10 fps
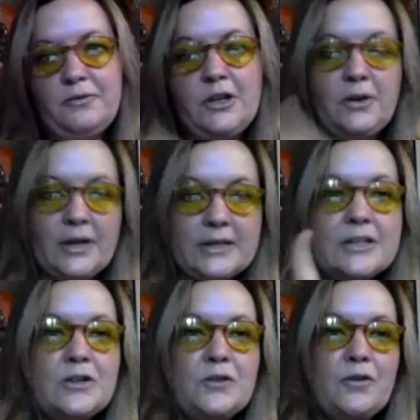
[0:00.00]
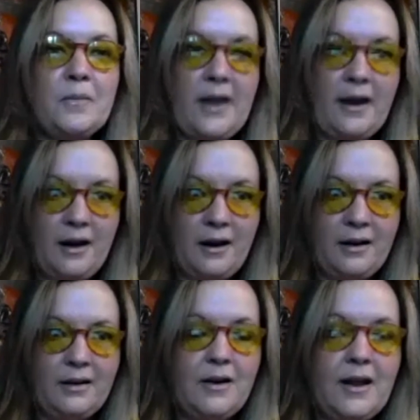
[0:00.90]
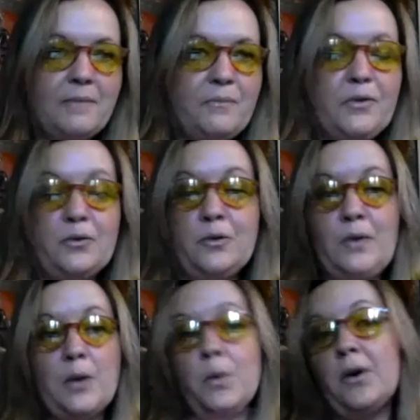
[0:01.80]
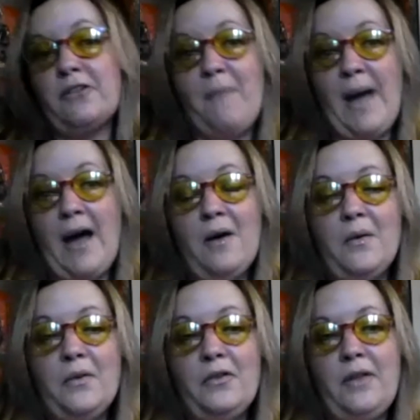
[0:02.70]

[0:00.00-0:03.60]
continued from there, and through like word of mouth.